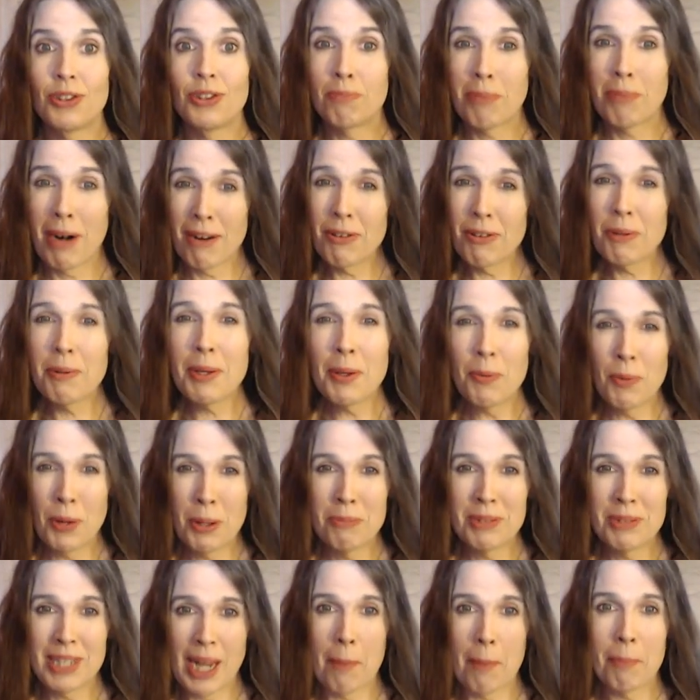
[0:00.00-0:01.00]
preferably
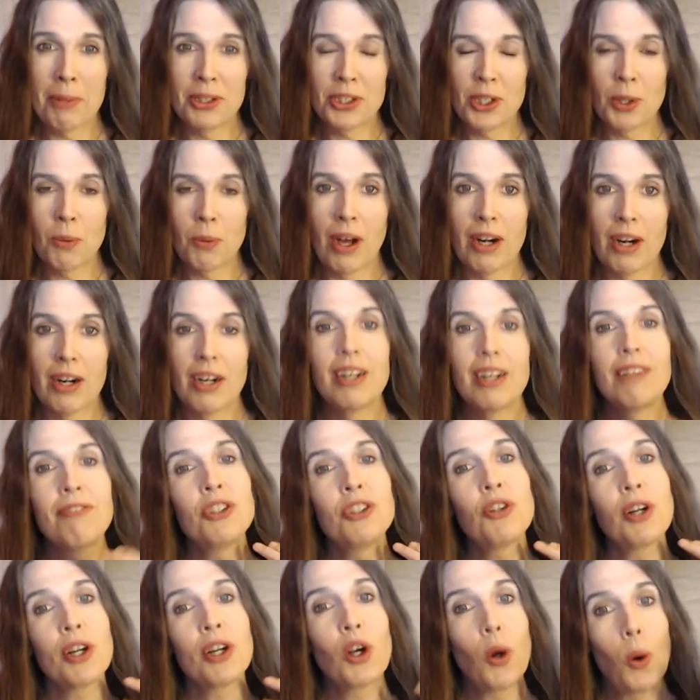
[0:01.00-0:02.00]
room temperature water. If you
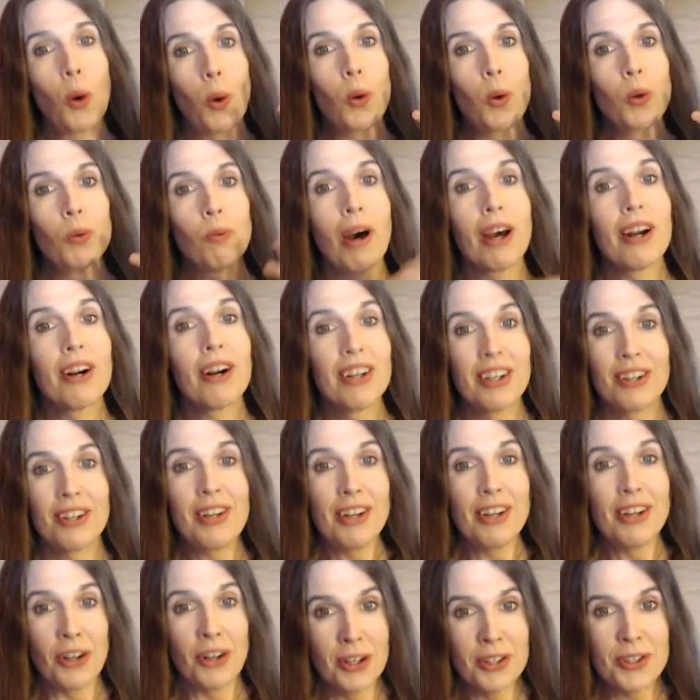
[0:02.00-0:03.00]
drink cold water,
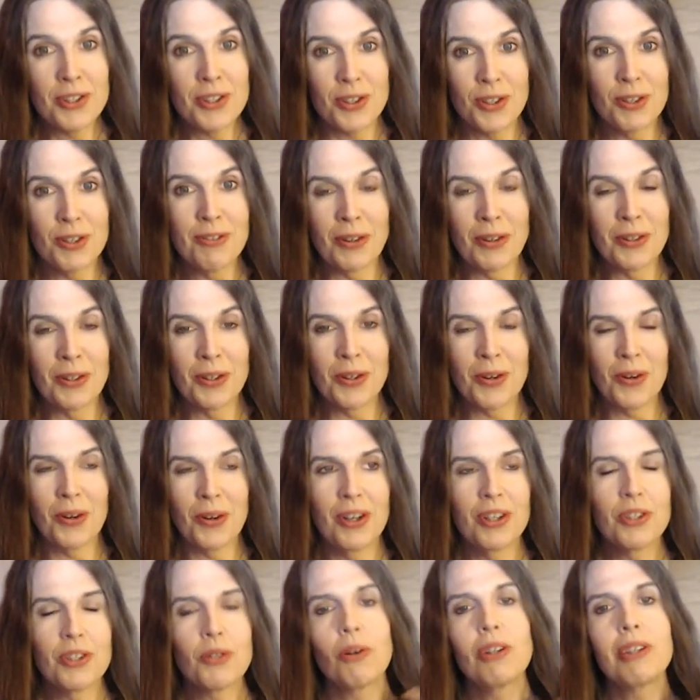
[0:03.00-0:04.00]
it hurts your vocal
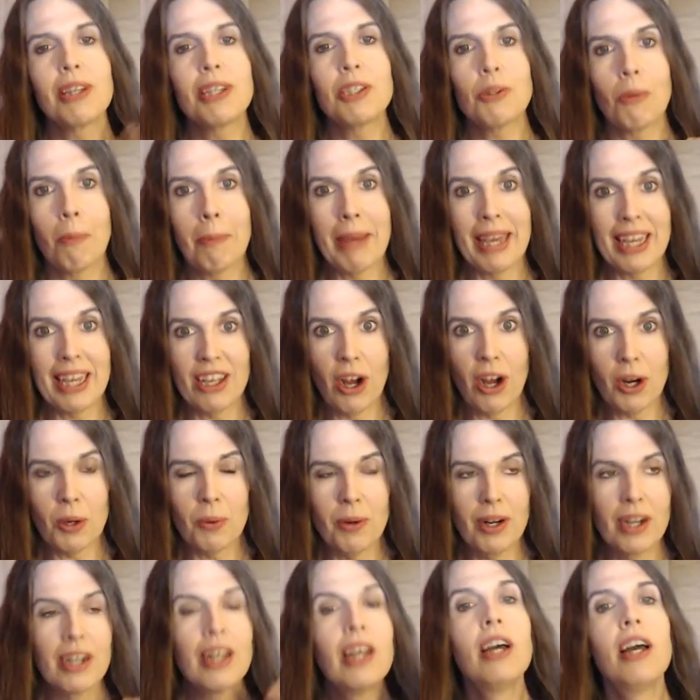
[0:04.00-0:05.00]
cords, or at least will make it
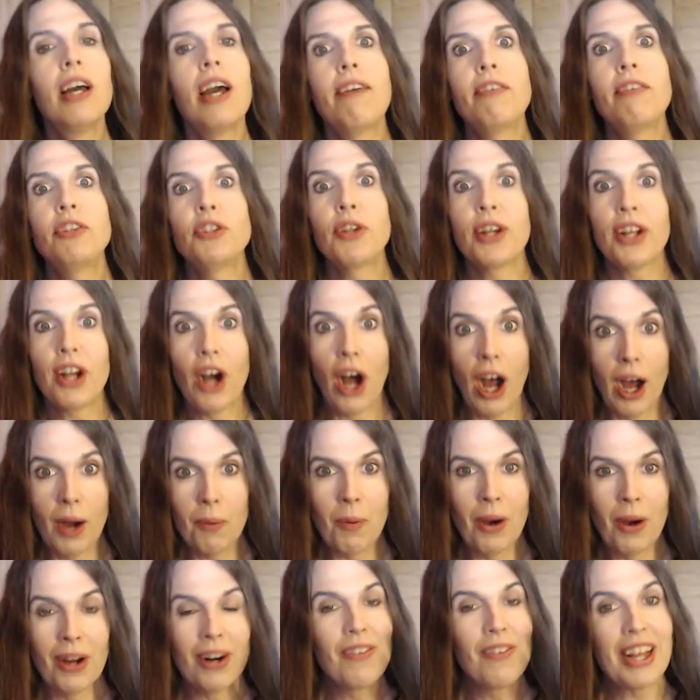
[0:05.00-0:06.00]
awkward. If you drink hot
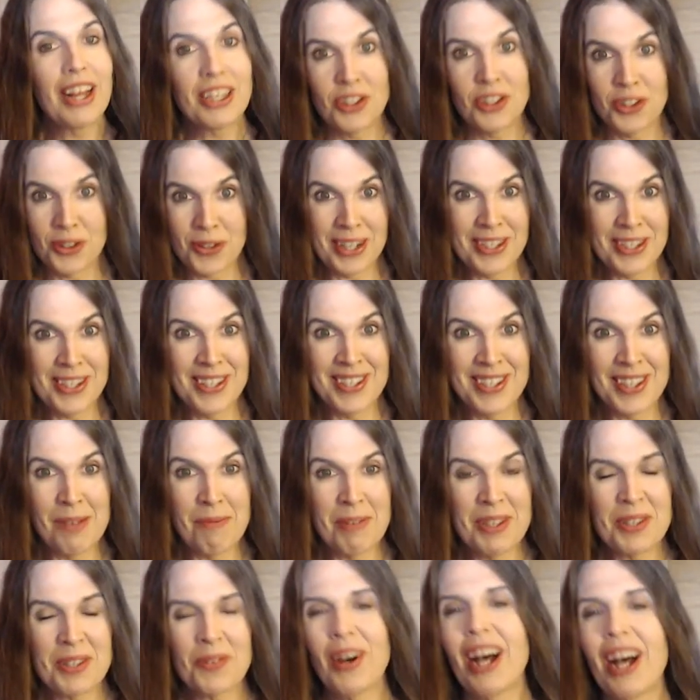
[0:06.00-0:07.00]
water, that stresses
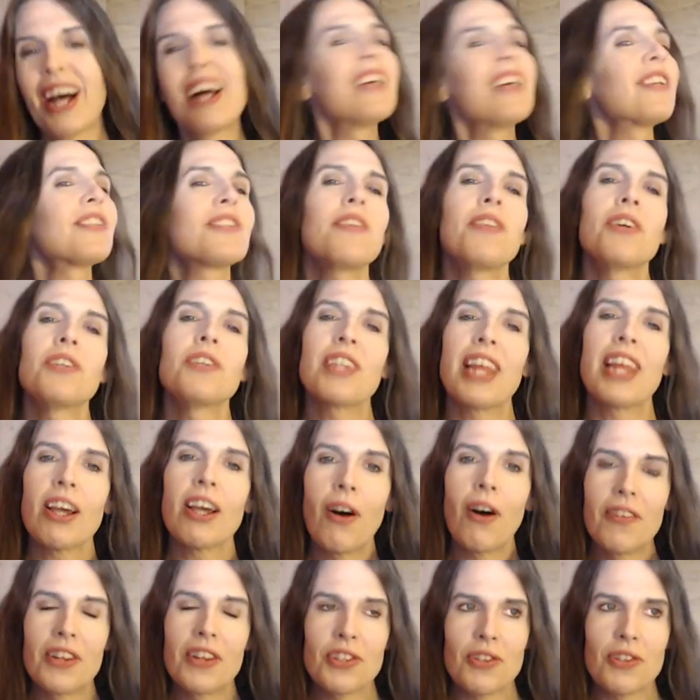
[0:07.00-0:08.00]
them as well. So there's like
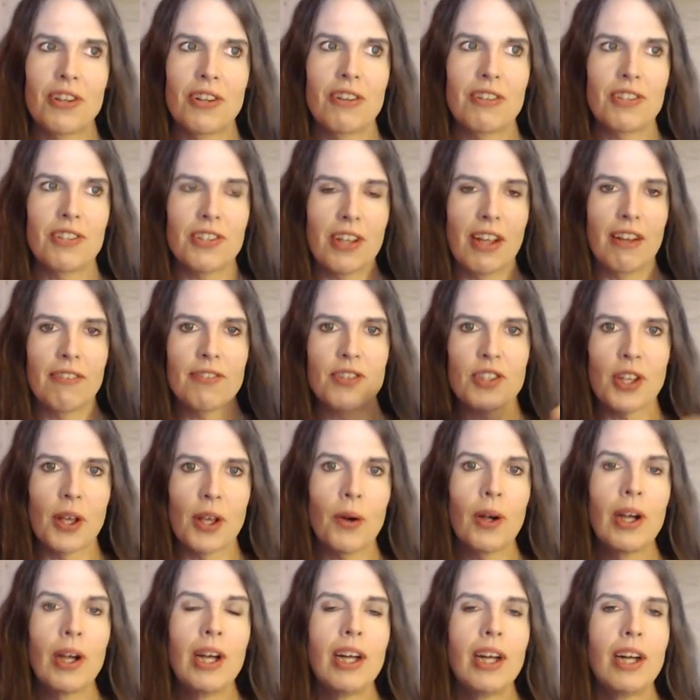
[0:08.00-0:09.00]
all this sort of stuff.
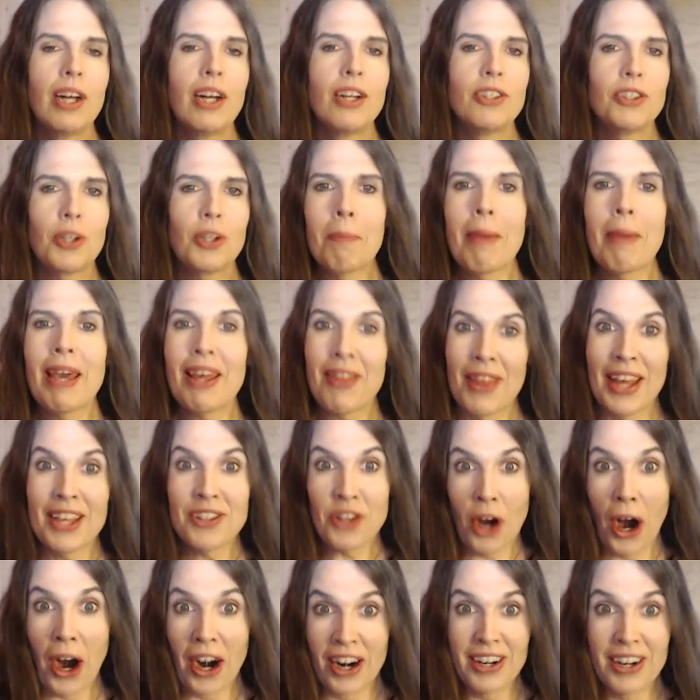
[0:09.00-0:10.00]
So don't make things
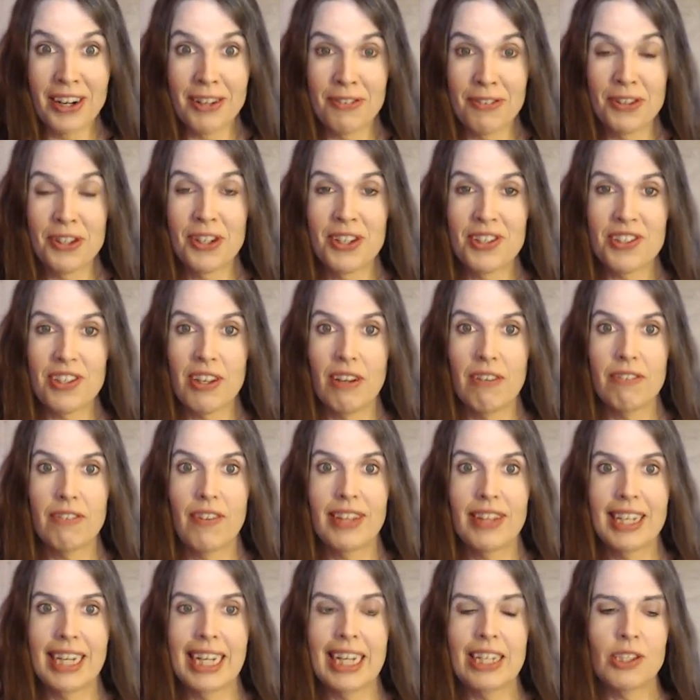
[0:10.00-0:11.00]
harder for yourself
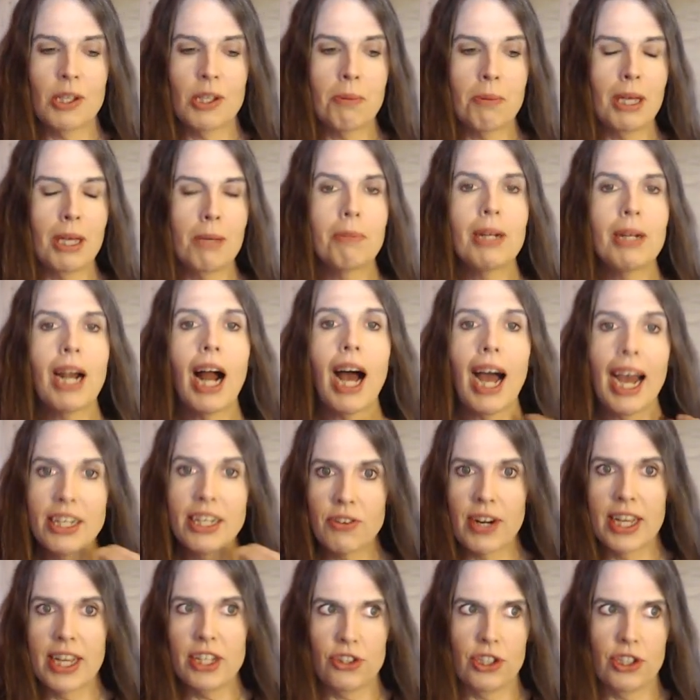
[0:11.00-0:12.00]
than they need to be. But
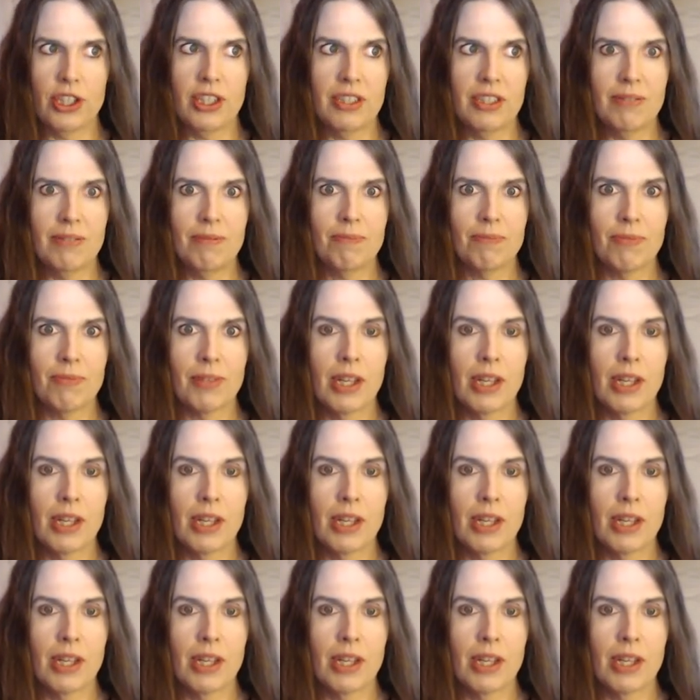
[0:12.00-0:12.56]
hydration,